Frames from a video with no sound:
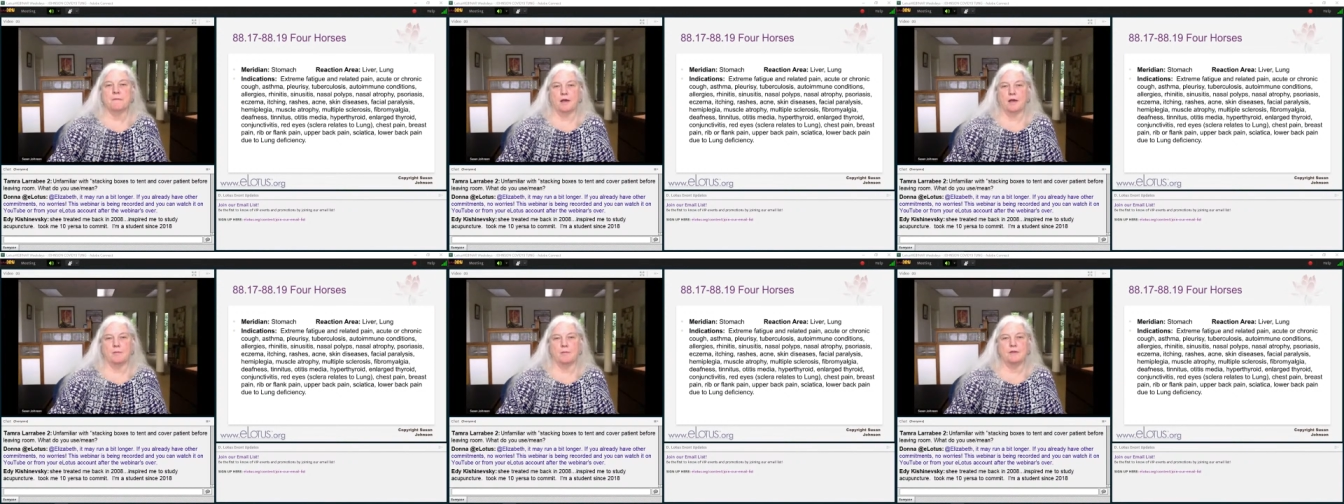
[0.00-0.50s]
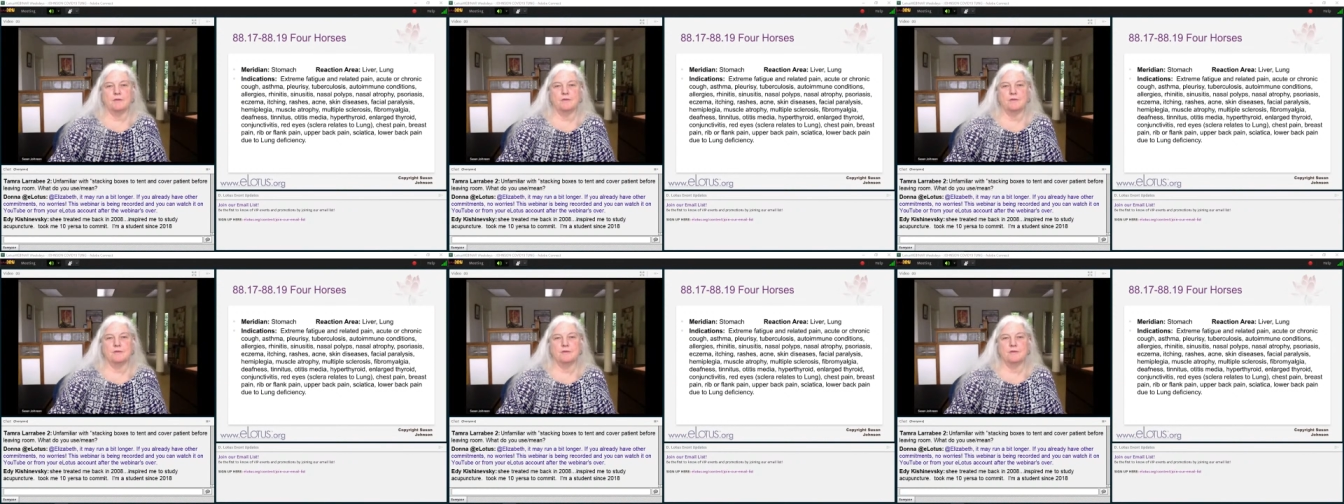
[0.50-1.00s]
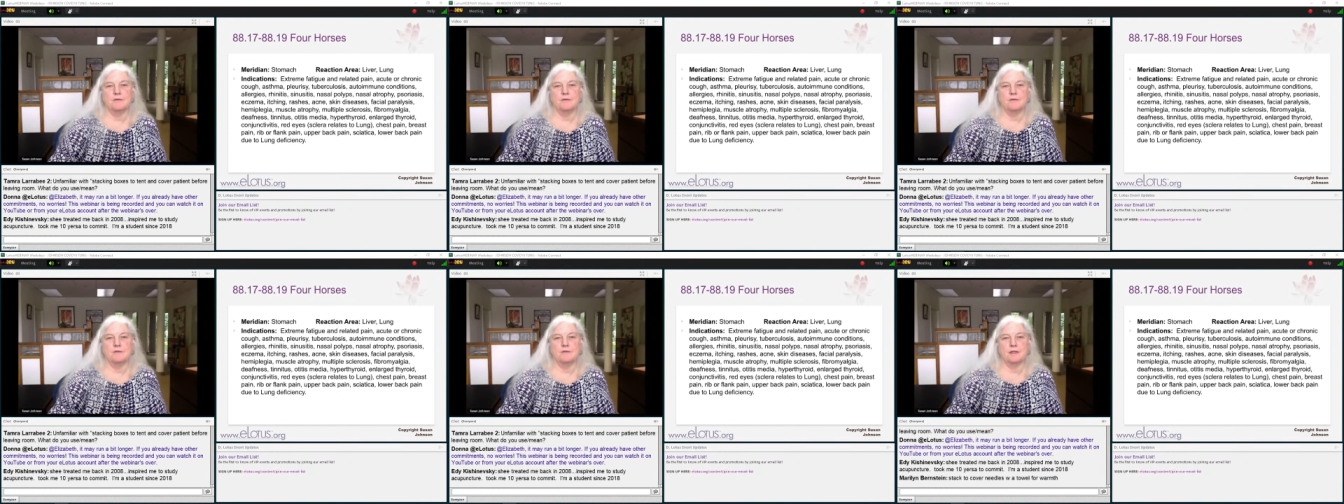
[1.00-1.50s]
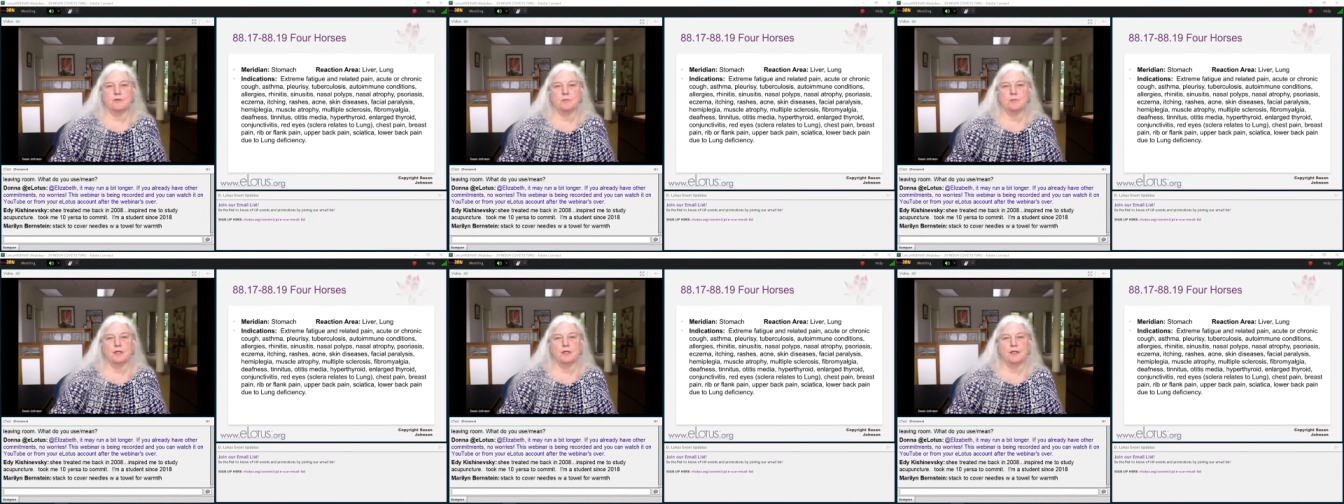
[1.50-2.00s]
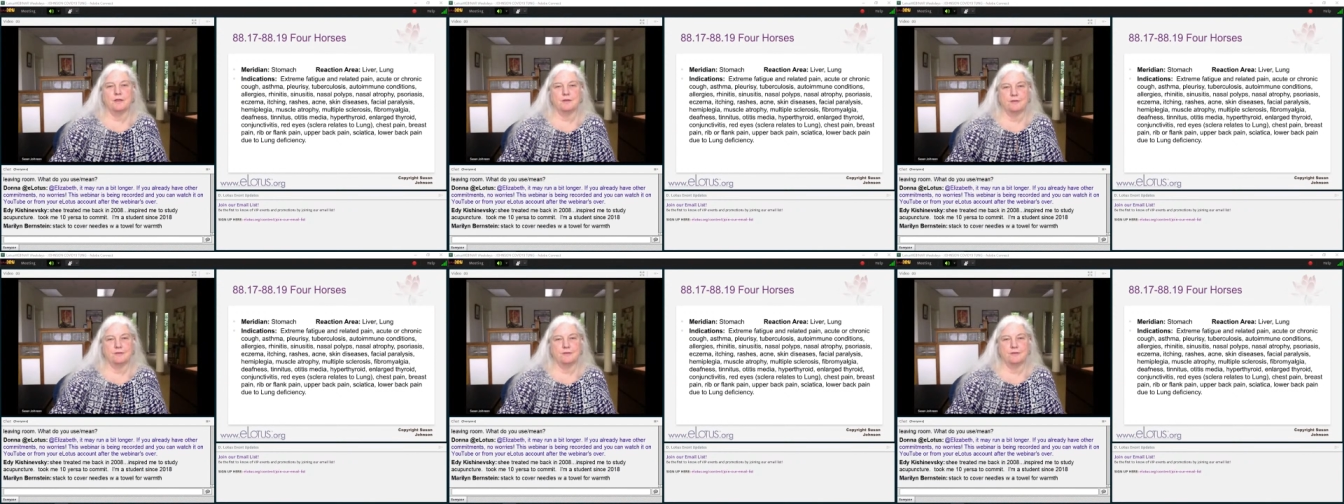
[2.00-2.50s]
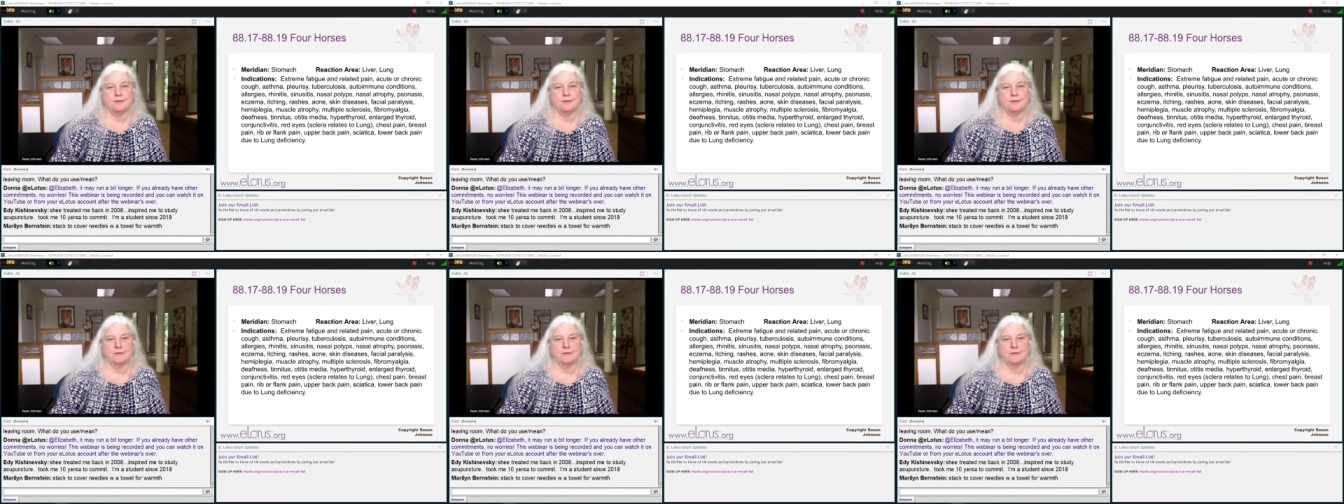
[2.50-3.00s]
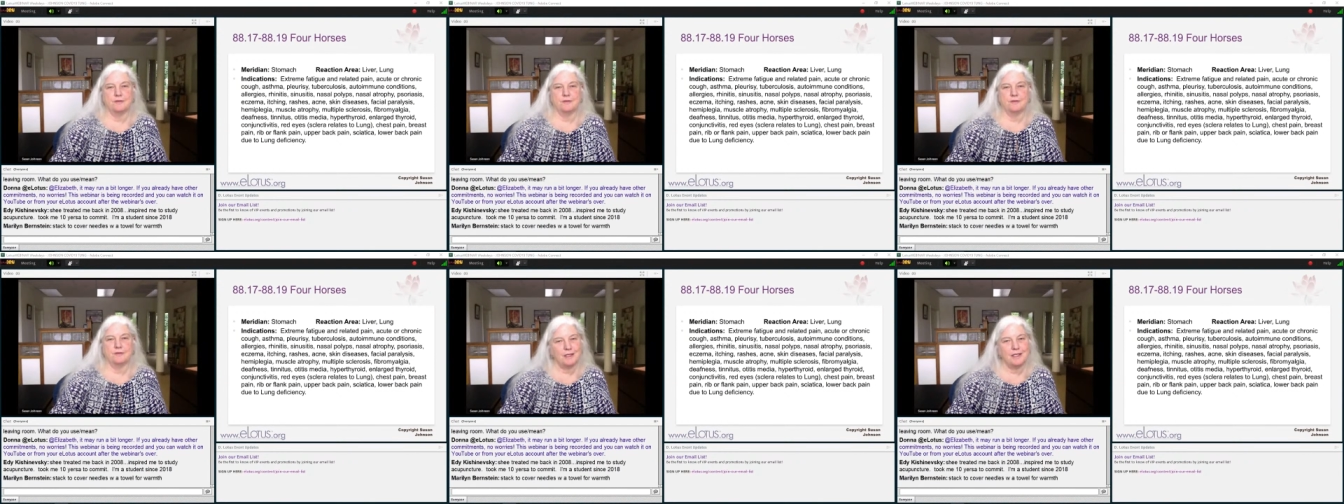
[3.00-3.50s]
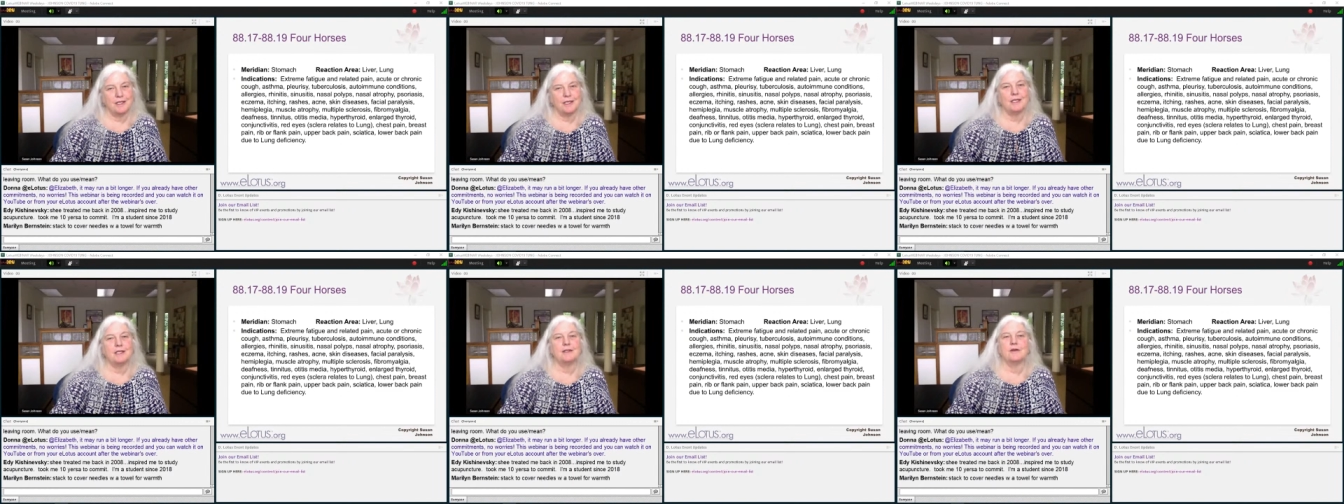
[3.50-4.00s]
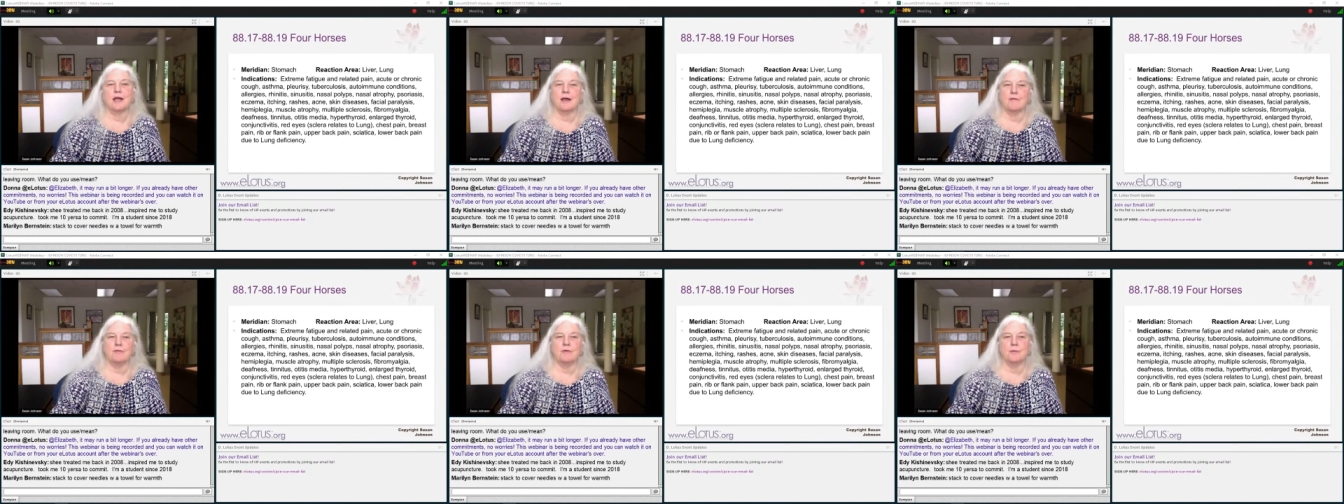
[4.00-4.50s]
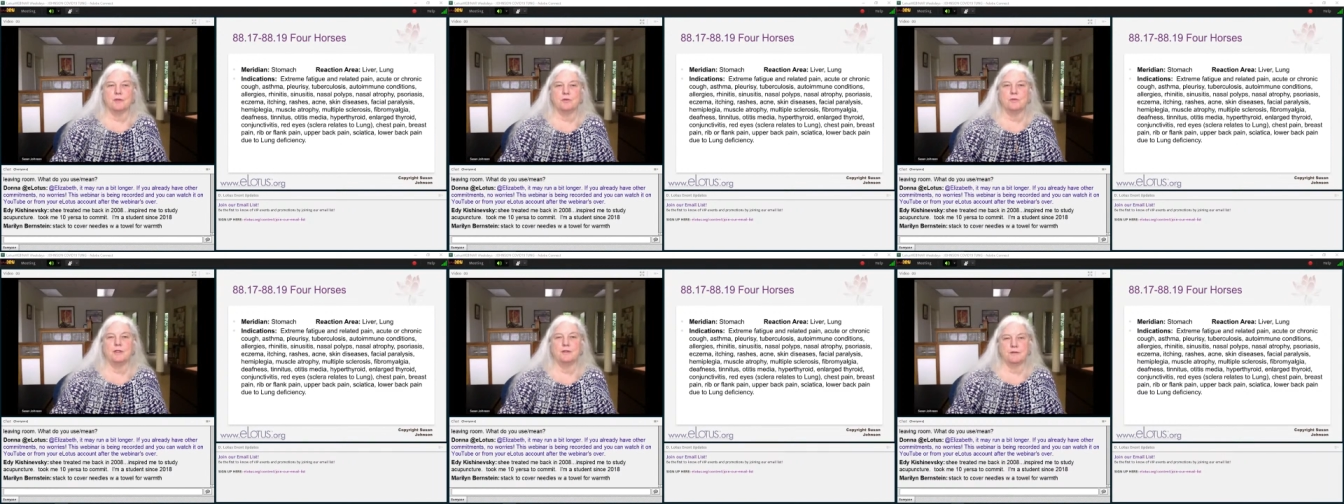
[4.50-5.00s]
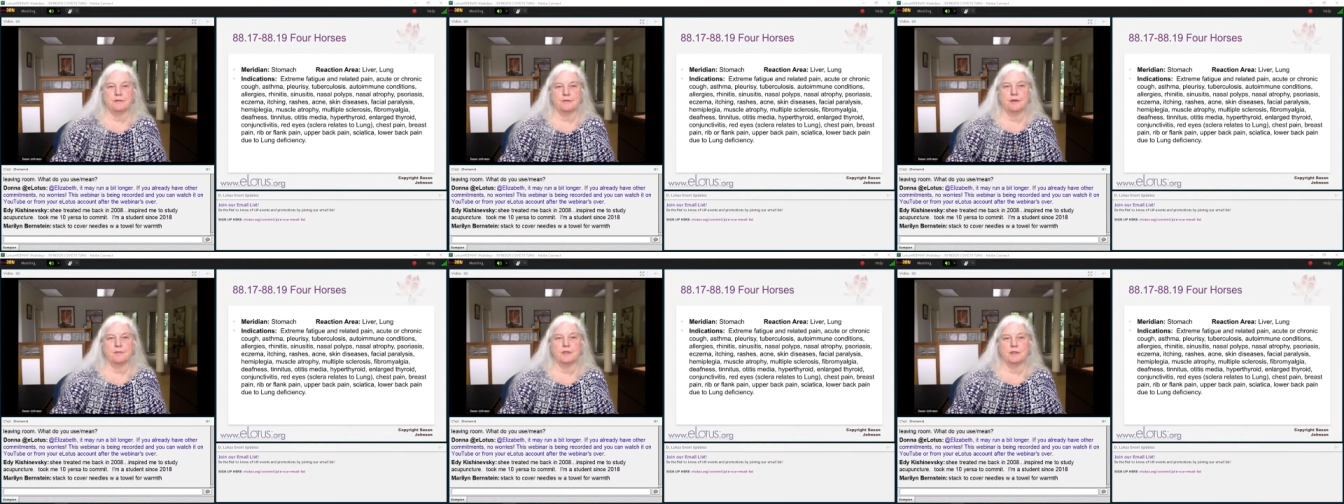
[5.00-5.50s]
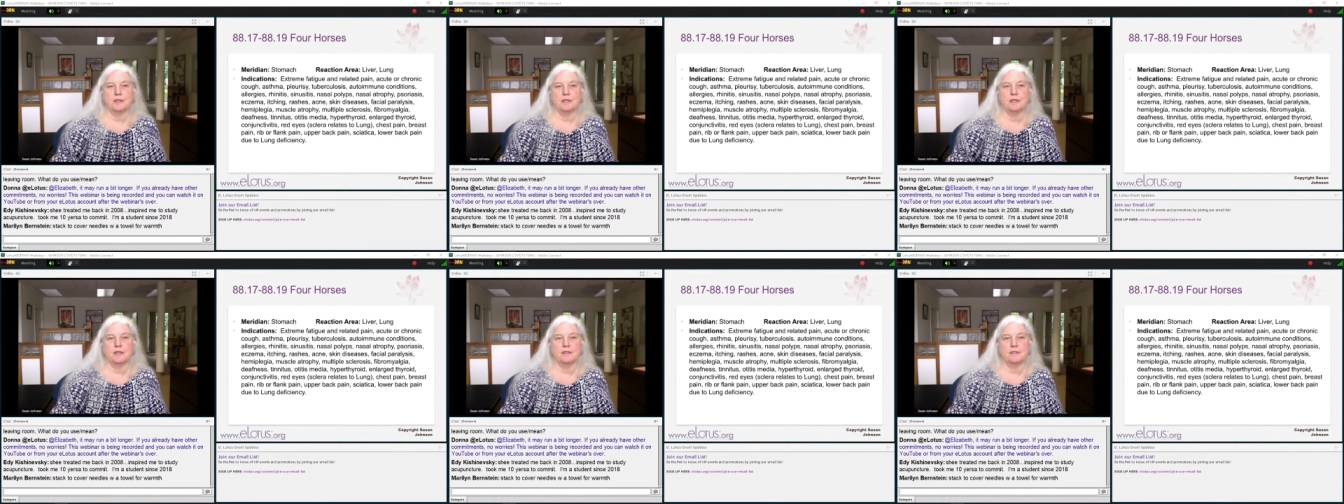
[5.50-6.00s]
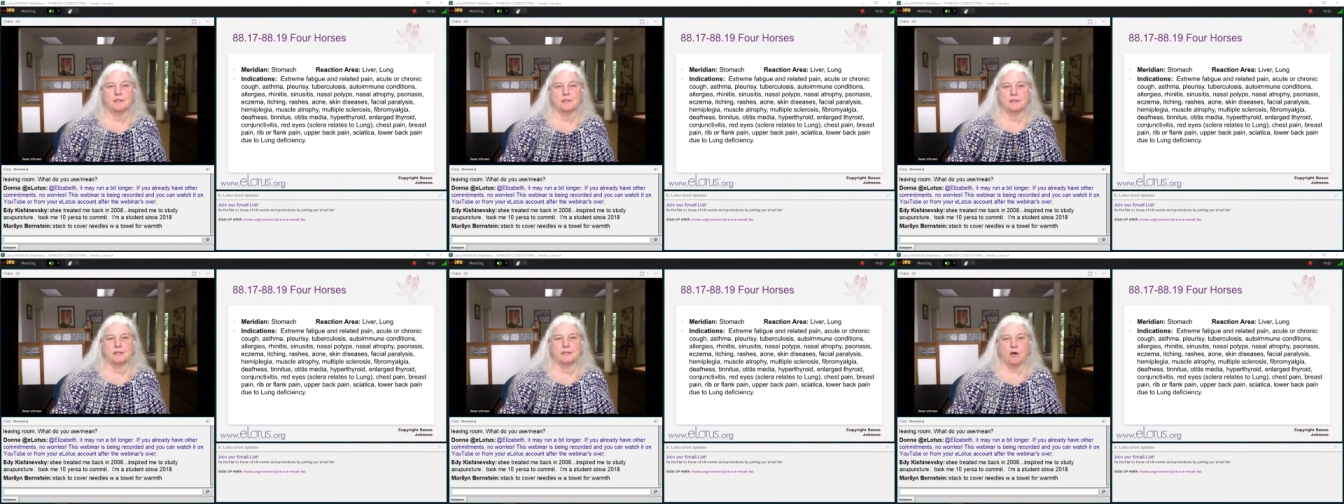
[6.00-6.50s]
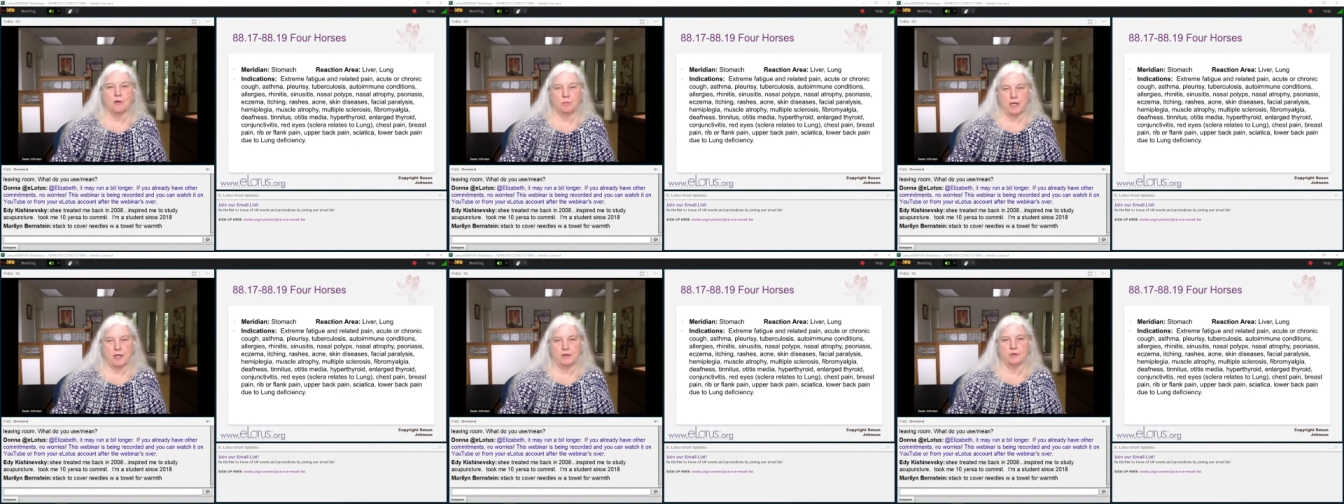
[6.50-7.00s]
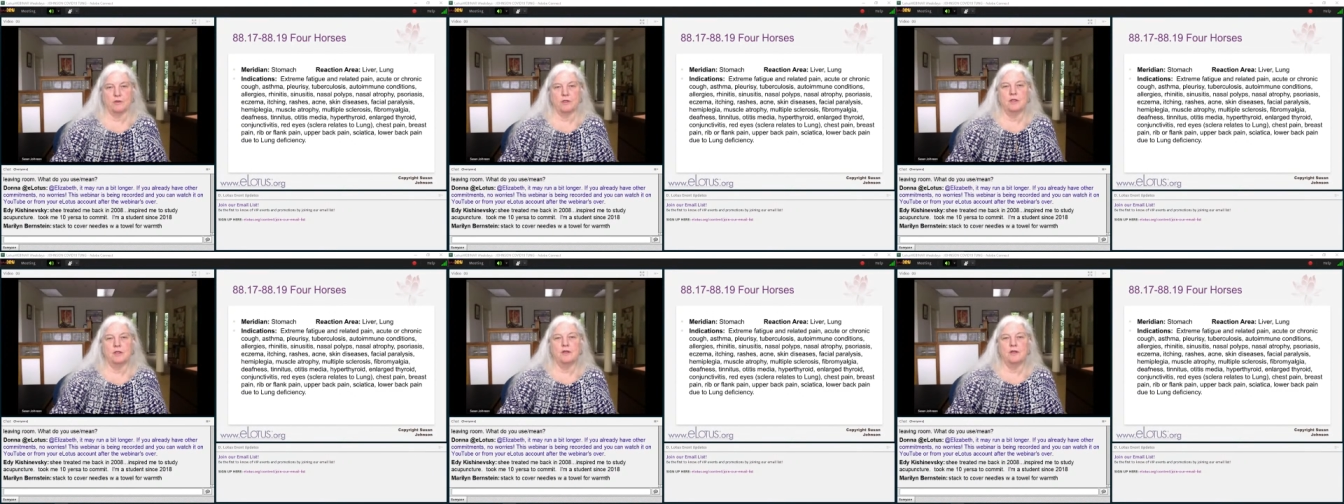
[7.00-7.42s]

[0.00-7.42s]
Um, it's uh, entering meridian is stomach, but really they're halfway between the stomach and the gallbladder.